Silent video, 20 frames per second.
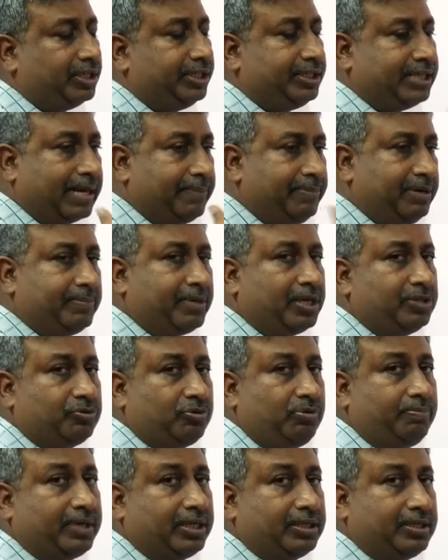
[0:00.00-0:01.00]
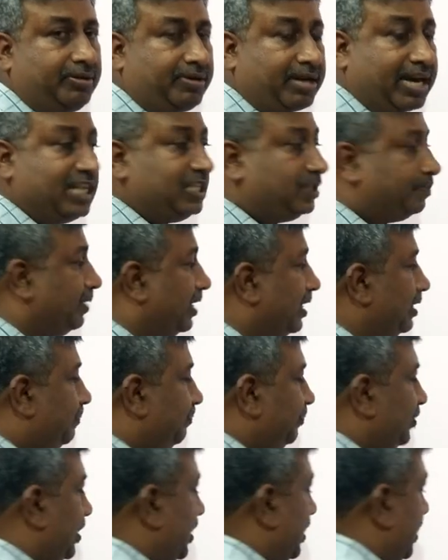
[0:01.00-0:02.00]
timely monsoon but dry spell,
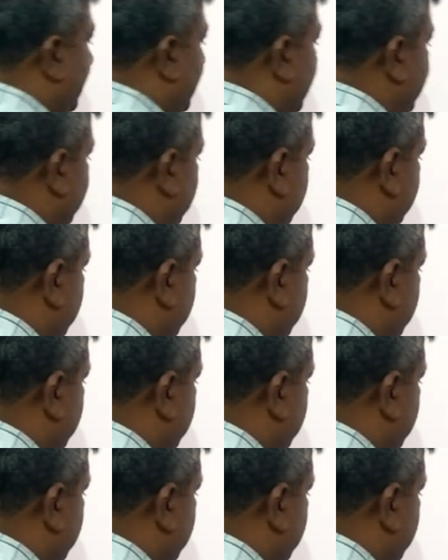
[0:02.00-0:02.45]
and the